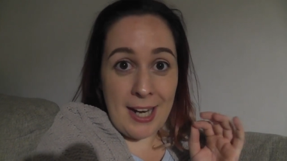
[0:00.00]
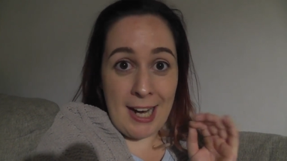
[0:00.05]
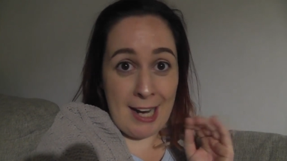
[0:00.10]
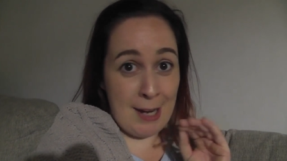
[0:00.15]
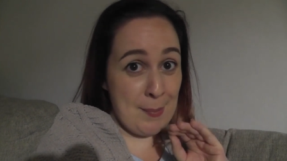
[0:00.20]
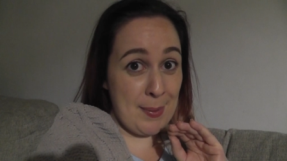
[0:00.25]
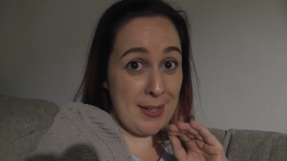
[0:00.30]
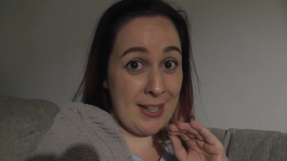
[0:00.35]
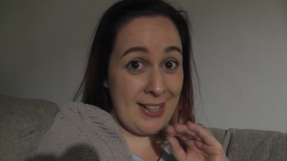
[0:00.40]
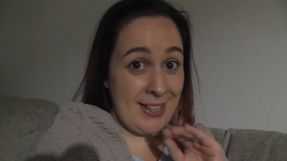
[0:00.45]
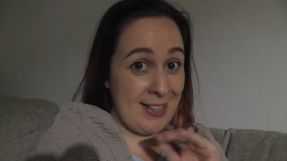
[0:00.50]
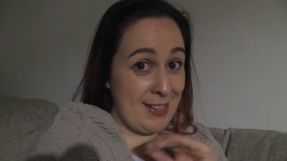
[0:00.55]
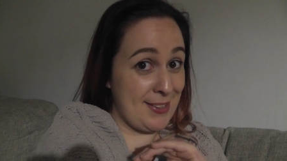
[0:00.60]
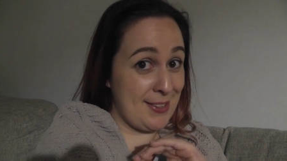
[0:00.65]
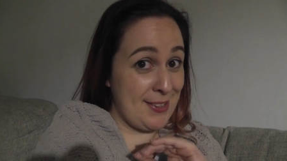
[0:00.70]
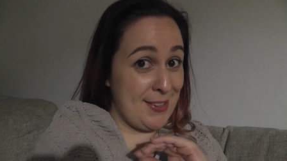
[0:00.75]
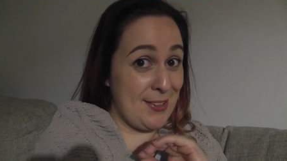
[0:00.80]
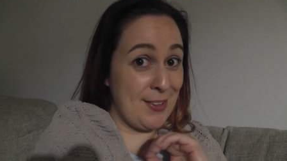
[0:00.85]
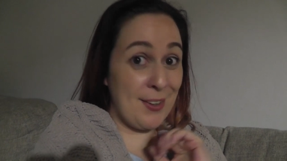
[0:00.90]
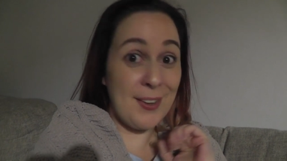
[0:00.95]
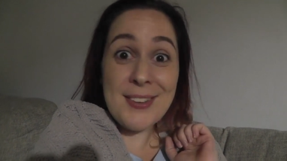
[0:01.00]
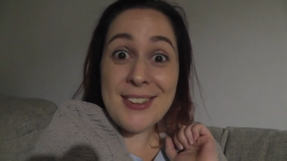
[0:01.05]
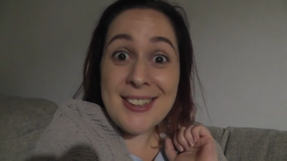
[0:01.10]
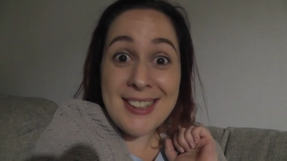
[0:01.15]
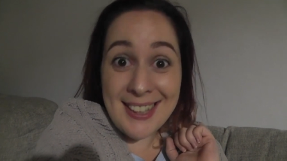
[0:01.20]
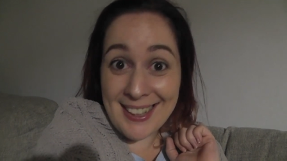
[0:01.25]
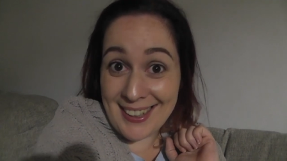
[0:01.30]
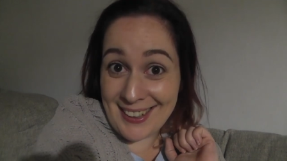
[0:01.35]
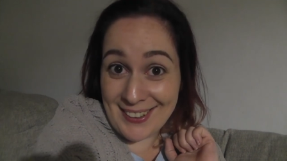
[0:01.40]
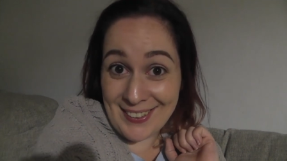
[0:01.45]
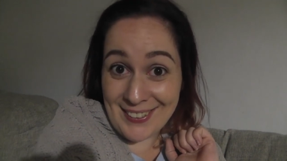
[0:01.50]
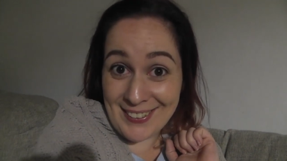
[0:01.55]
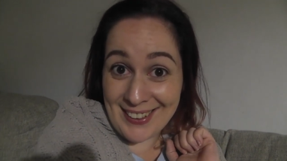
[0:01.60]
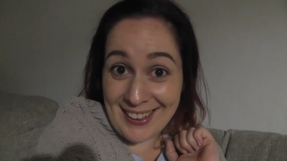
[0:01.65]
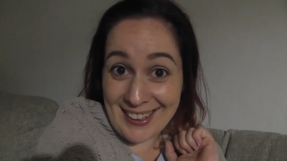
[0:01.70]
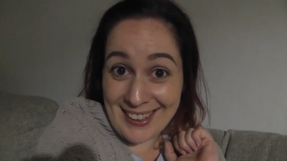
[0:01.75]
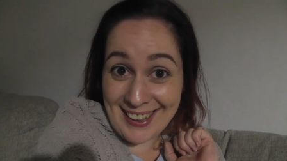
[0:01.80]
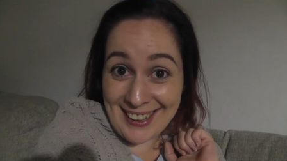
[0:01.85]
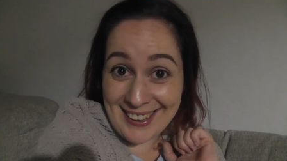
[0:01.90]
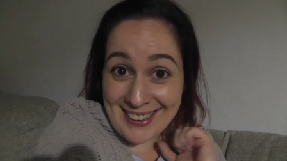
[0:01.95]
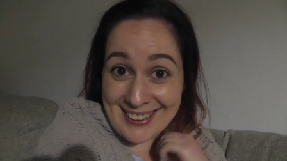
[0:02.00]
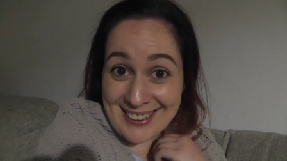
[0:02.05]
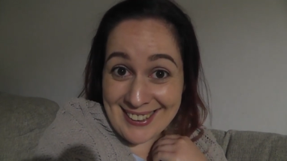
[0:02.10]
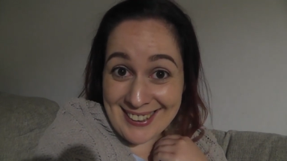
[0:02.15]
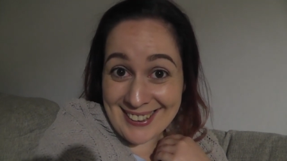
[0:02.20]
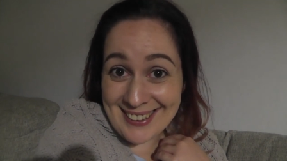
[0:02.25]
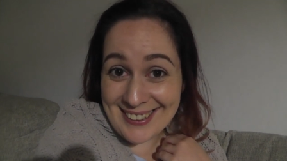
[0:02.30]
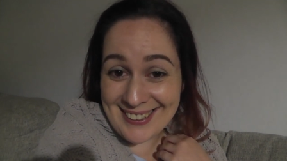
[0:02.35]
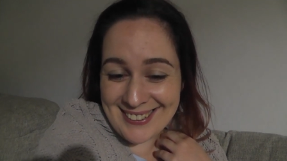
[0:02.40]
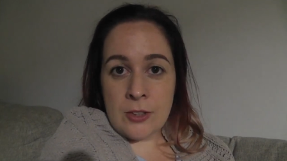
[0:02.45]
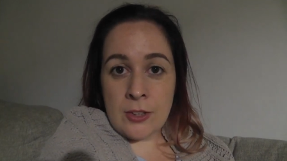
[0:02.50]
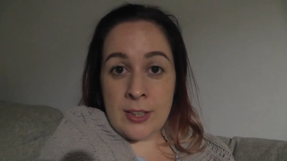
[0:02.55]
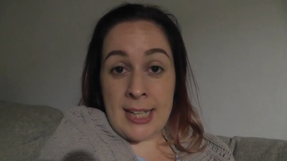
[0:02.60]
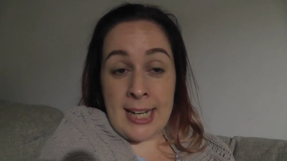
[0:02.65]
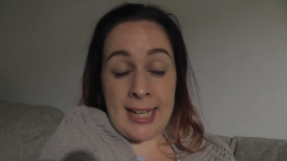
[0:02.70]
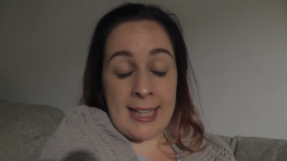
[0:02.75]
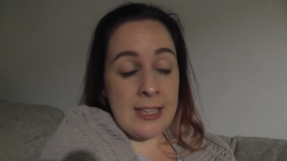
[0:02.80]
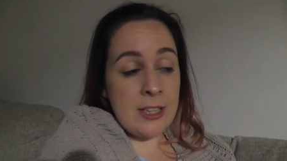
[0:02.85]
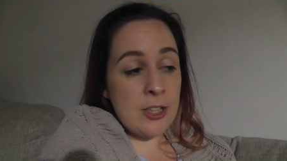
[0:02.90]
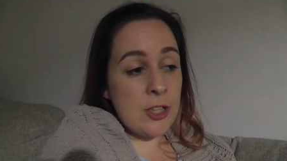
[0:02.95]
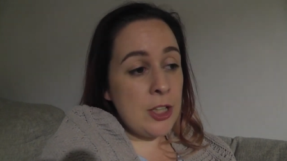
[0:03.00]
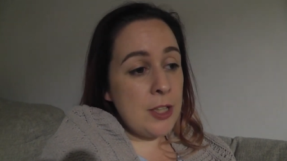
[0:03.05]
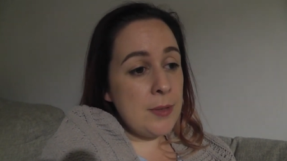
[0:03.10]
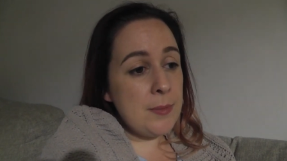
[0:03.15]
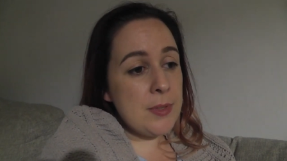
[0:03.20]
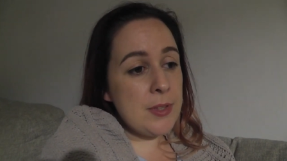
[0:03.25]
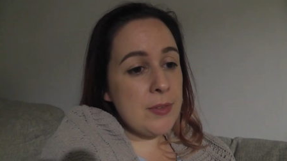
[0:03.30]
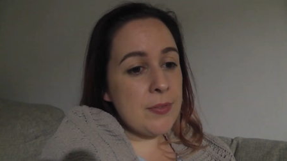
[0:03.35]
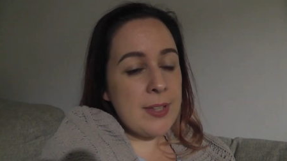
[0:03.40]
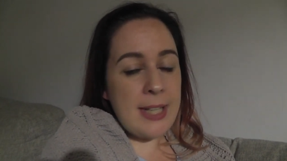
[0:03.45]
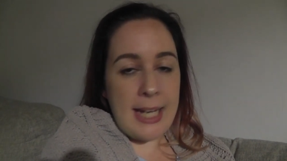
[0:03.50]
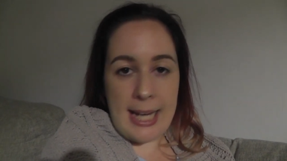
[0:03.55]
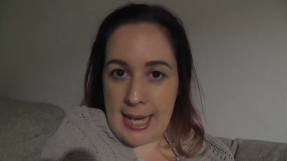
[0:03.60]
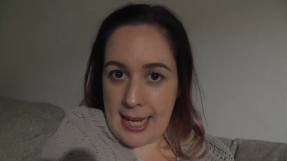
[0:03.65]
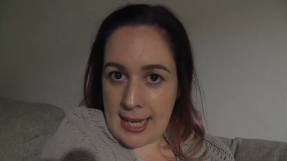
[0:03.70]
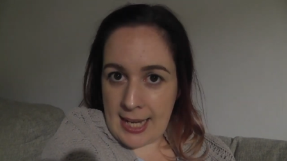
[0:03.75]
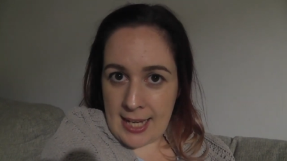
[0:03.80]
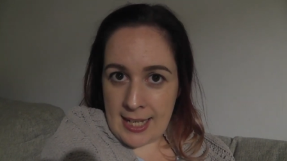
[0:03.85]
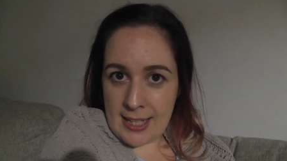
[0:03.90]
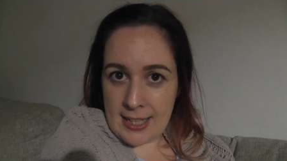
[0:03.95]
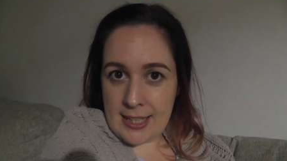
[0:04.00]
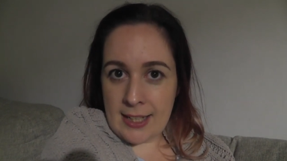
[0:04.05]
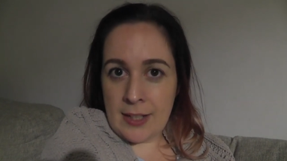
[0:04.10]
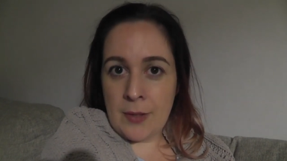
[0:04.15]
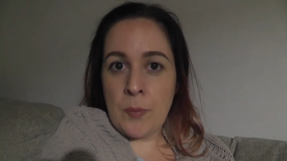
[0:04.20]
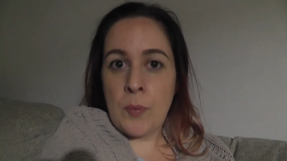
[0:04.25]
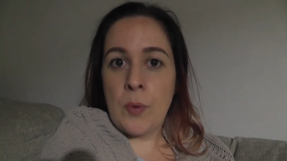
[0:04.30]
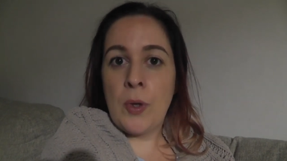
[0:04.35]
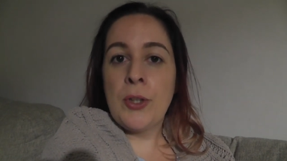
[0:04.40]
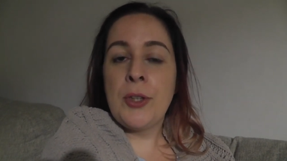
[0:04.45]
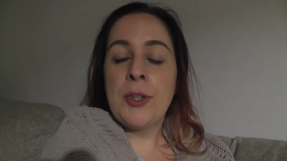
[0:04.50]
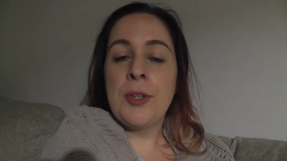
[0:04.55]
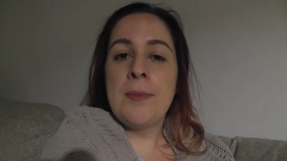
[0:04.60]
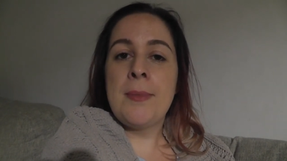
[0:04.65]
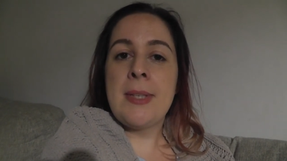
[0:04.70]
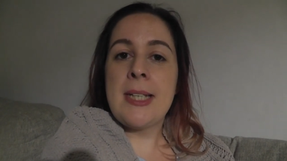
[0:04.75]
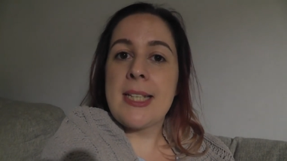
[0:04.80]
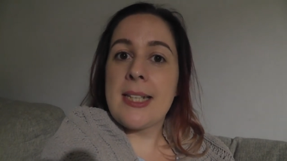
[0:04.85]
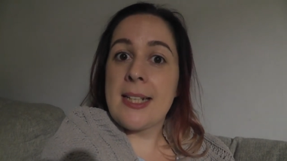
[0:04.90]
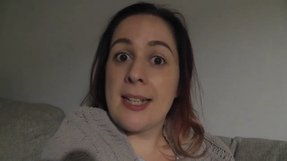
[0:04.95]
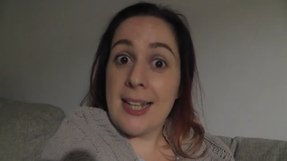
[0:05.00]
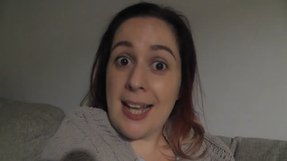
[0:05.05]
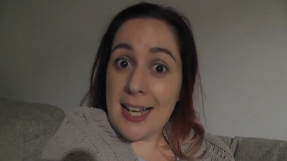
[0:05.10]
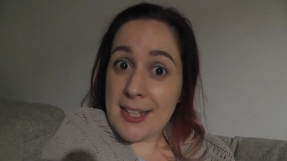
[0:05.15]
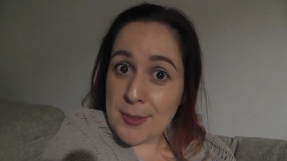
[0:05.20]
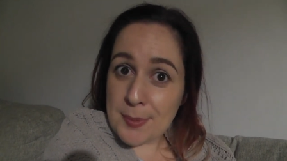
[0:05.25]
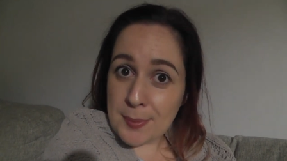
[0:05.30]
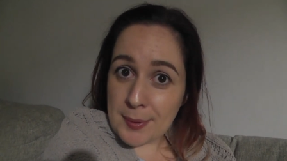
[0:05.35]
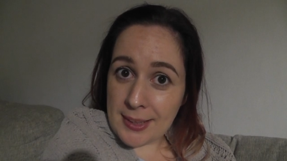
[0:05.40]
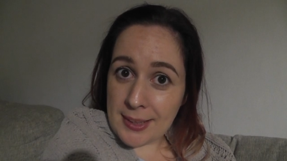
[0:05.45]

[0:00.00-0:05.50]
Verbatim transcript: Abby is not keen on that idea. So yeah, in terms of cake, what you missed last